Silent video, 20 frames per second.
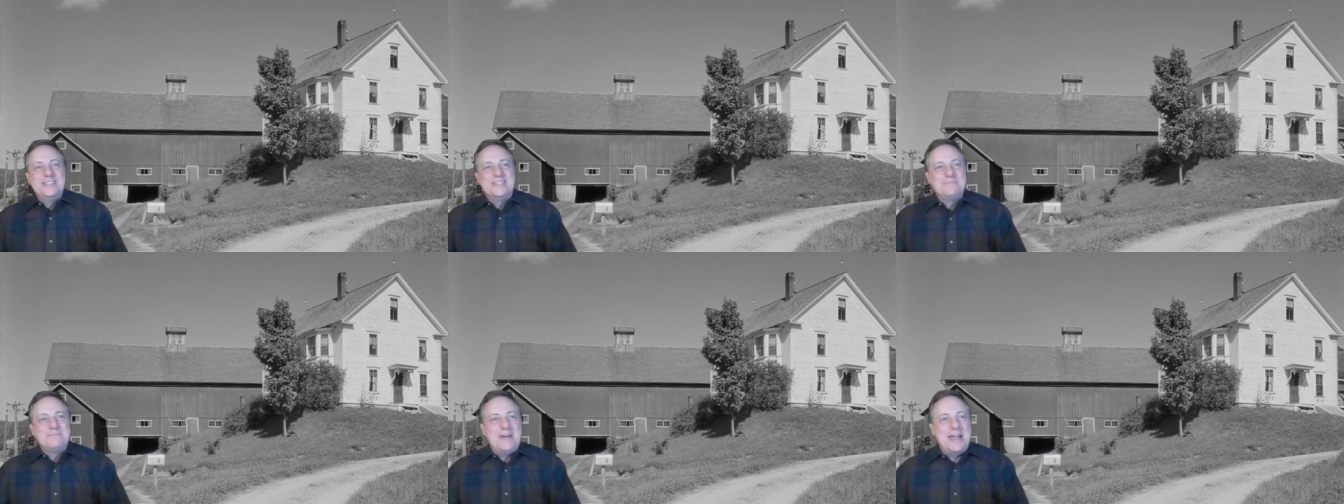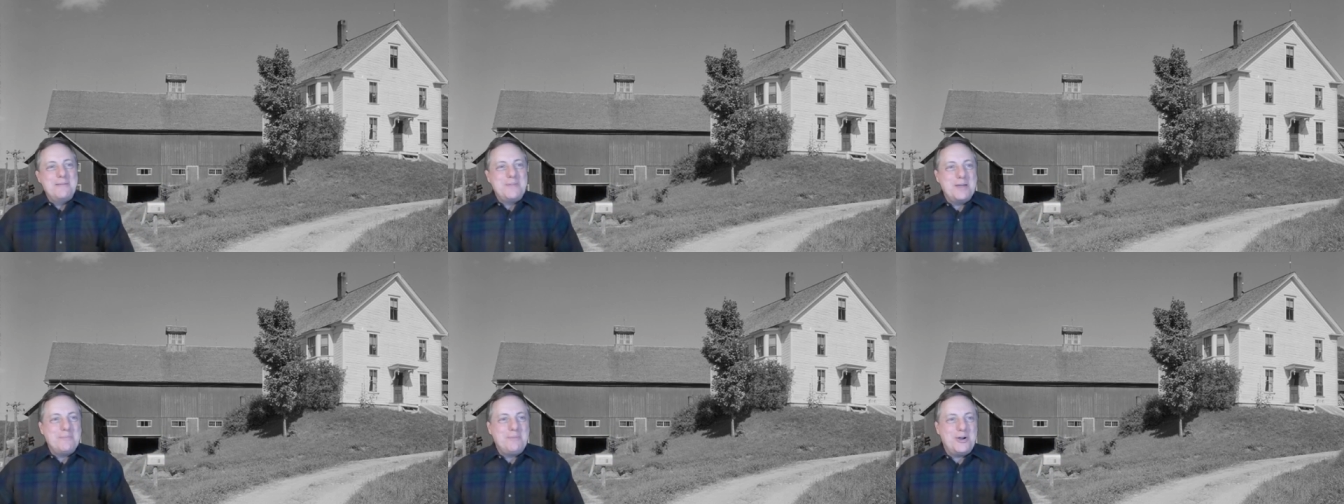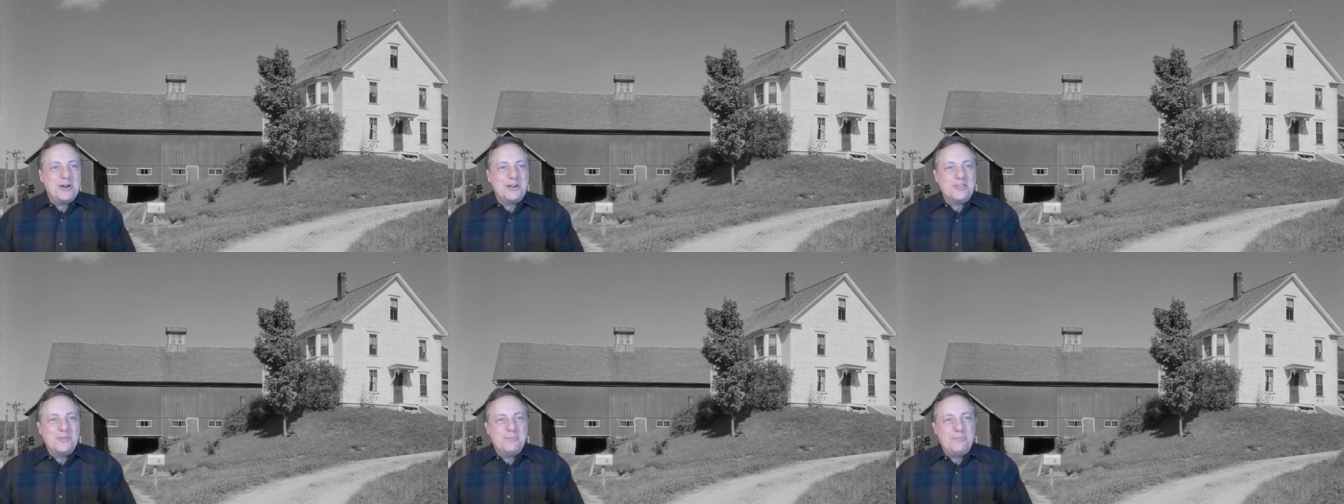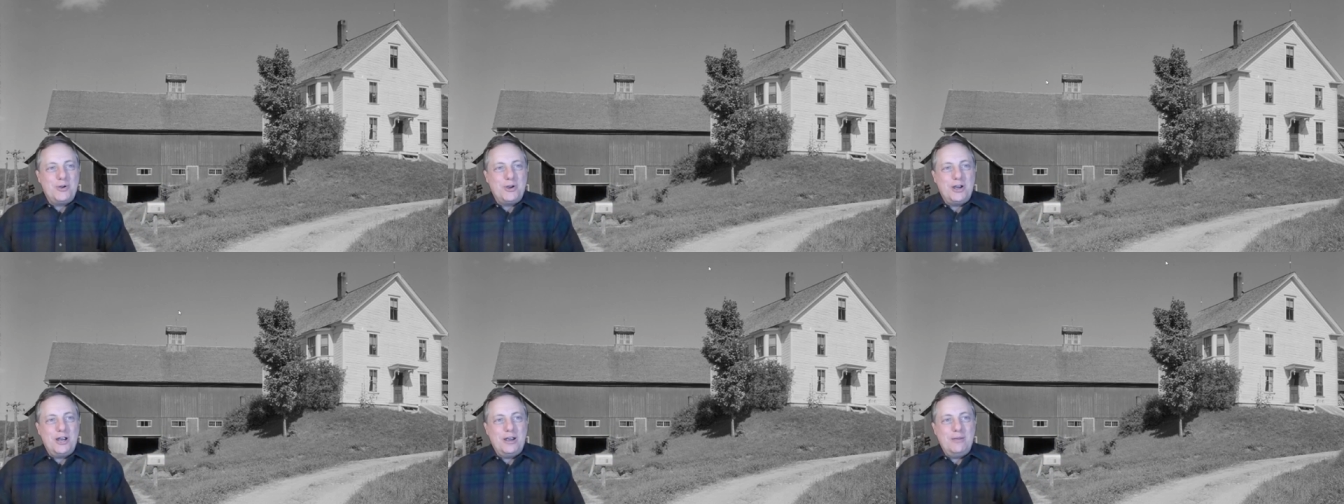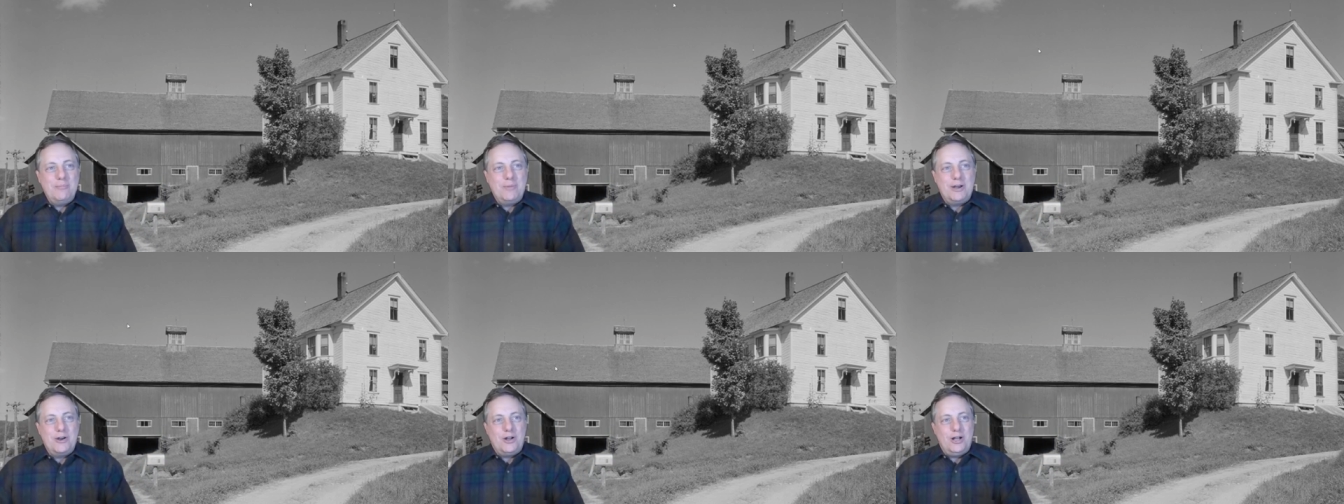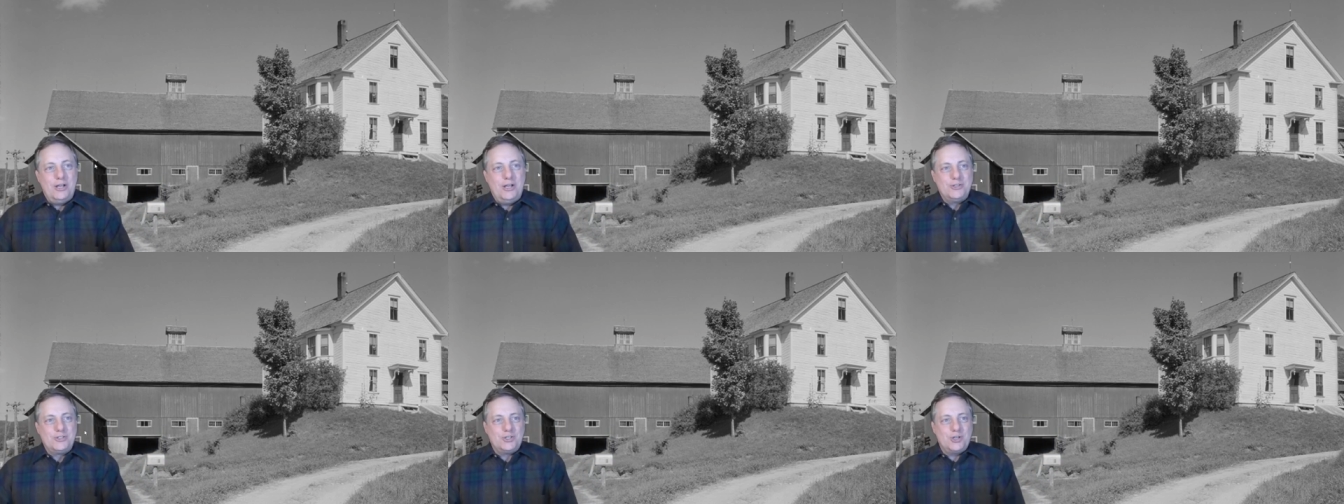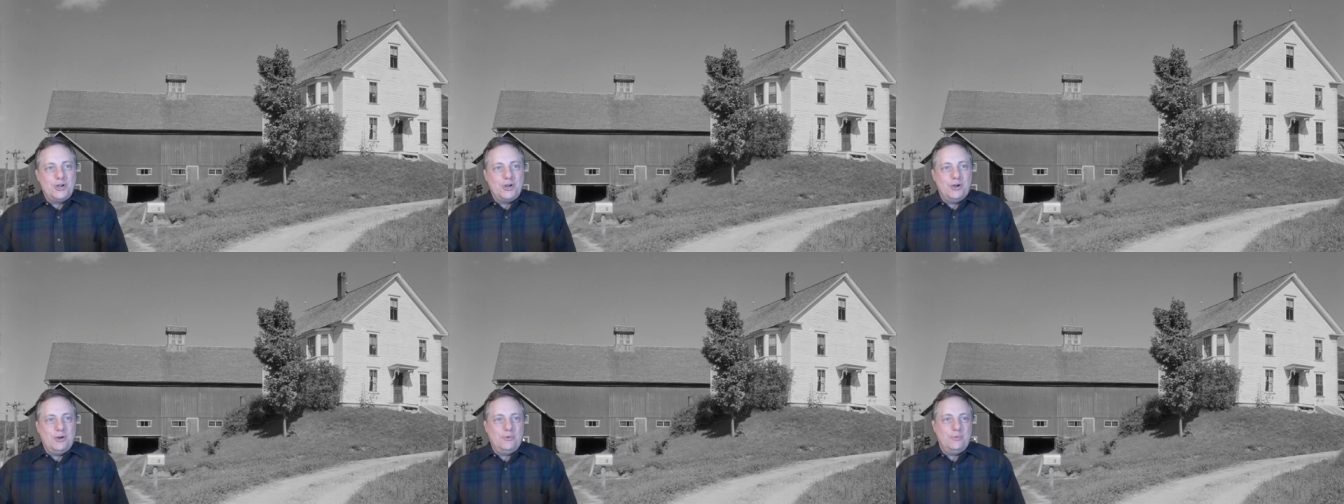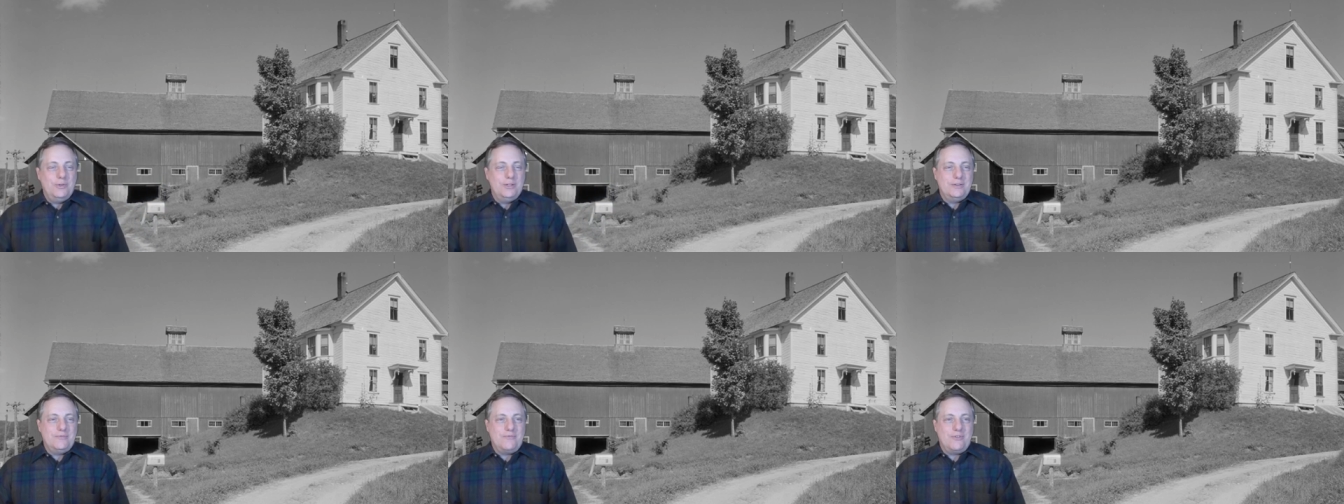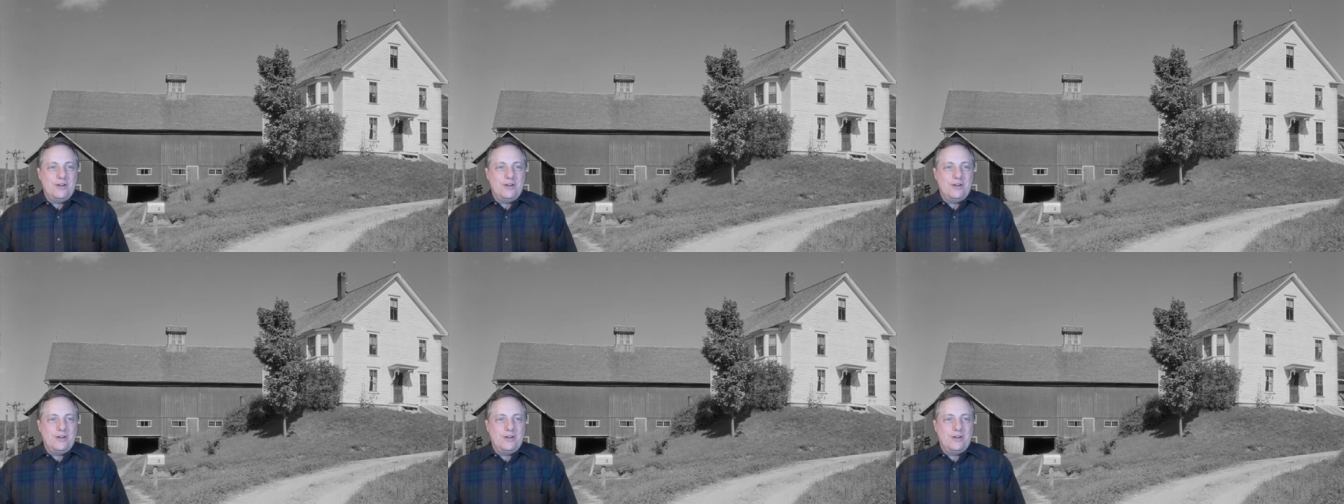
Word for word: this might be a part of the barn, but it also,